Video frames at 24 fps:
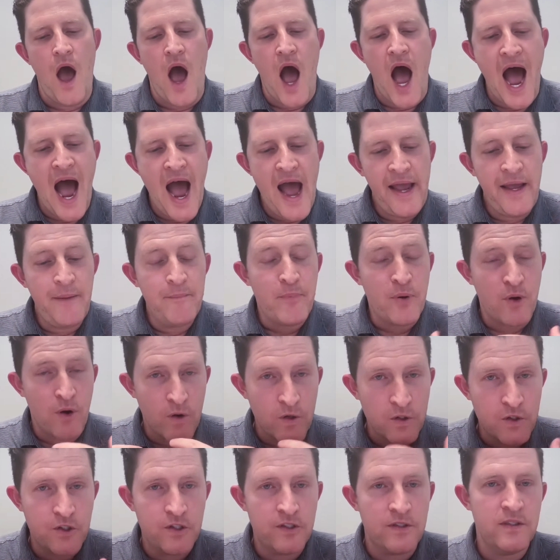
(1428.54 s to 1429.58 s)
I
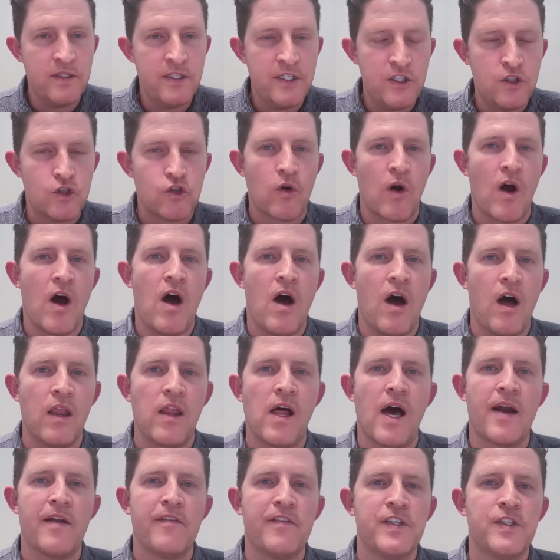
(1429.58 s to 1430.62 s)
personally draw a
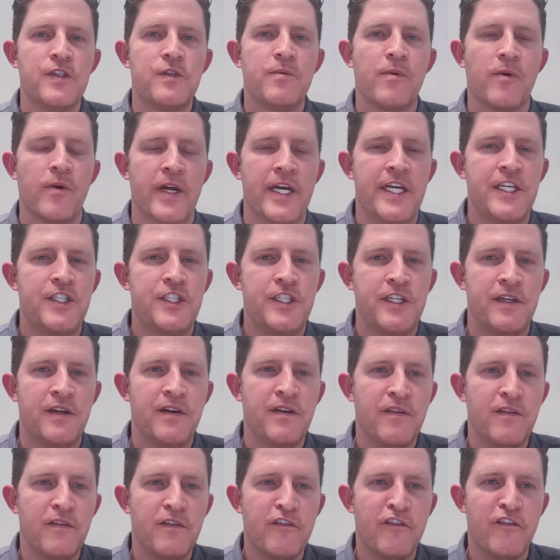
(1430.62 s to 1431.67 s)
lot of
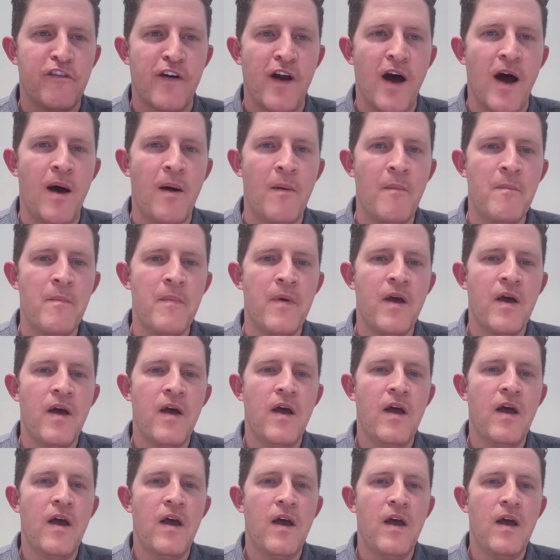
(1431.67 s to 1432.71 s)
inspiration from
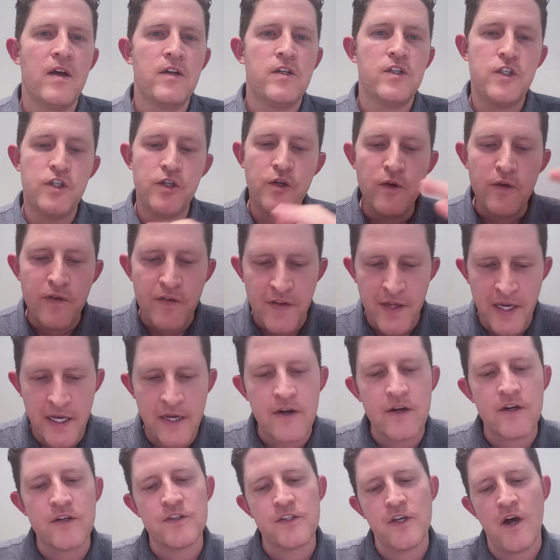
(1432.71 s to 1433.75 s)
two
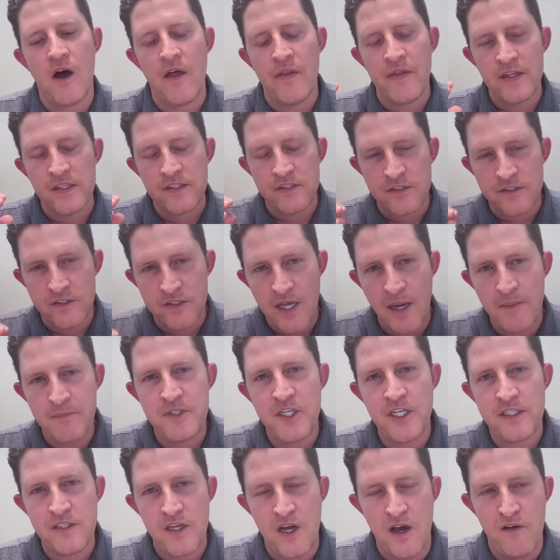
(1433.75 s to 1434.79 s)
thinkers on the
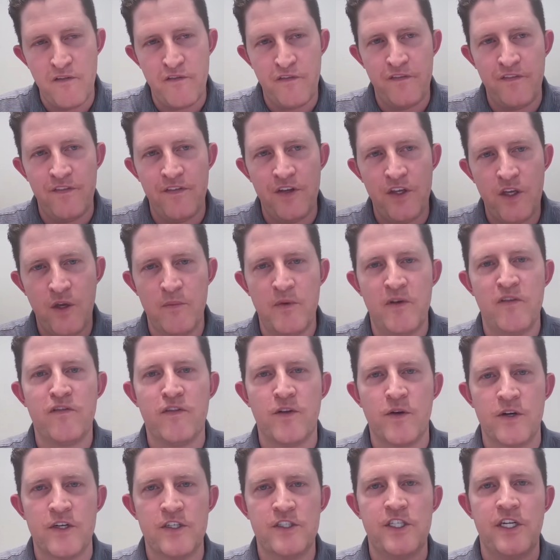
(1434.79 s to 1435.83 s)
subject of human
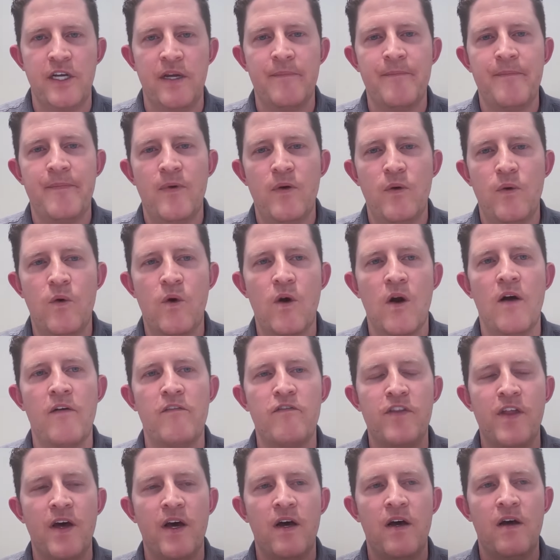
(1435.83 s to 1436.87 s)
flourishing, or
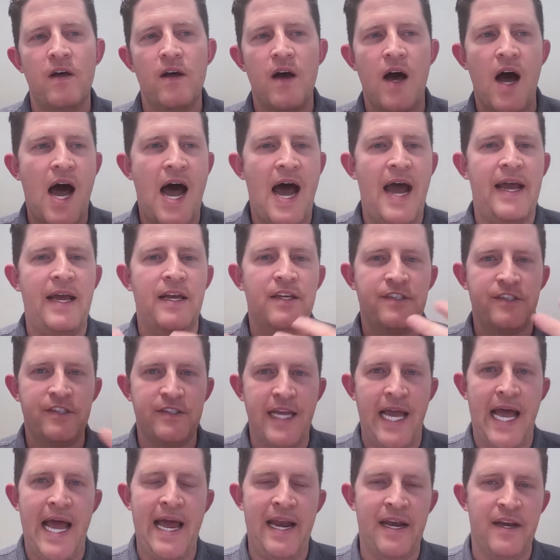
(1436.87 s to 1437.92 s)
of the highest
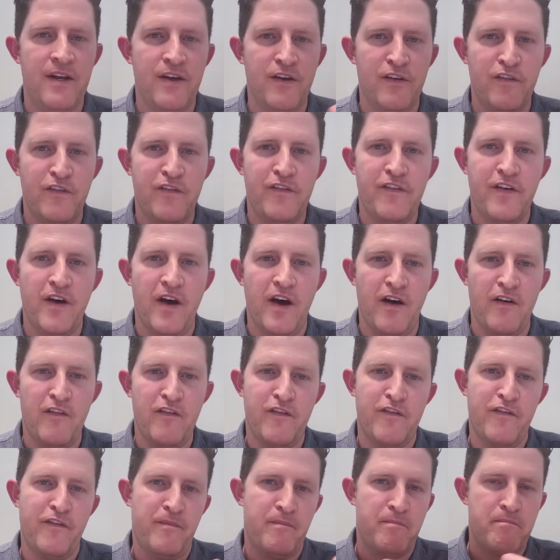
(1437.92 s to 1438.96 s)
end of
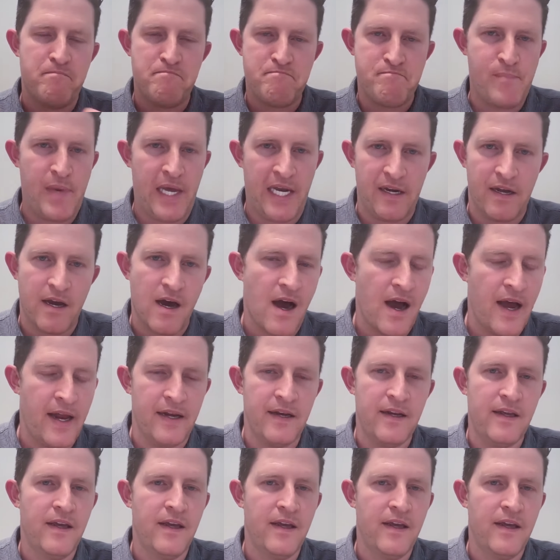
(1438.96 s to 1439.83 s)
mankind.